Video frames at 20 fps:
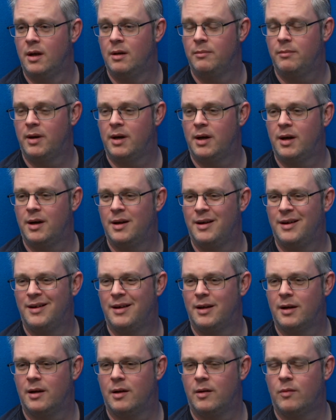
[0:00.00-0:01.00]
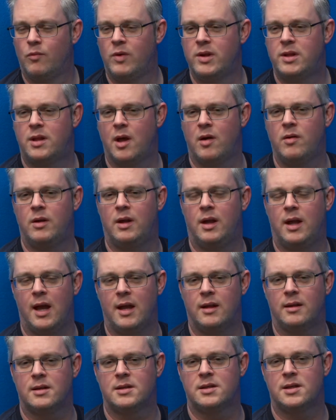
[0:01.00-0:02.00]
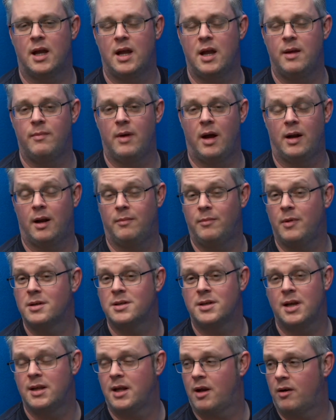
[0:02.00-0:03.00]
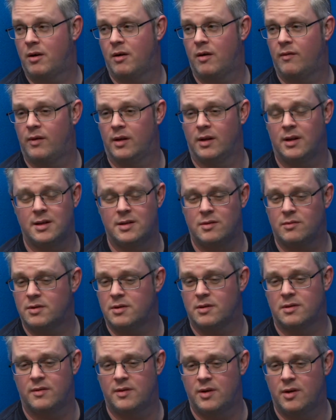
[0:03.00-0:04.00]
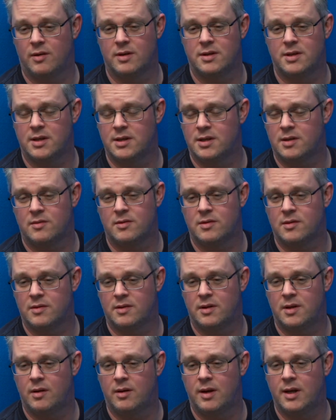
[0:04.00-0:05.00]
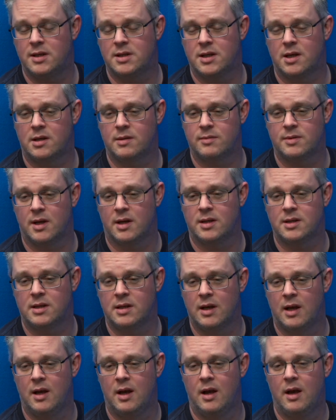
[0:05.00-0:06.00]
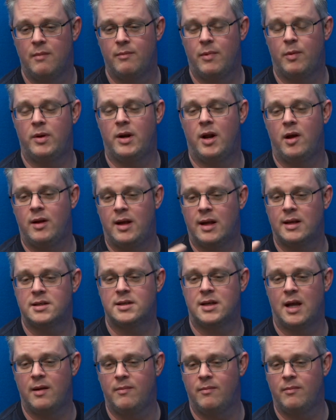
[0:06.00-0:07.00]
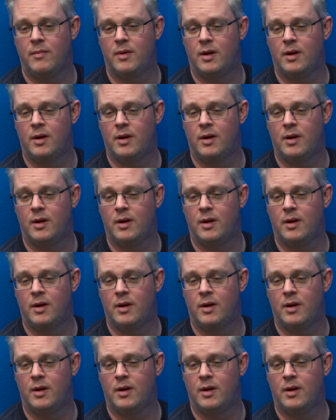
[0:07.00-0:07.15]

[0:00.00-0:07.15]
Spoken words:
but we don't get the same, and I'm not saying they're equivalent, there's all sorts of nuances, there's all sorts of unique circumstances, but we don't get the same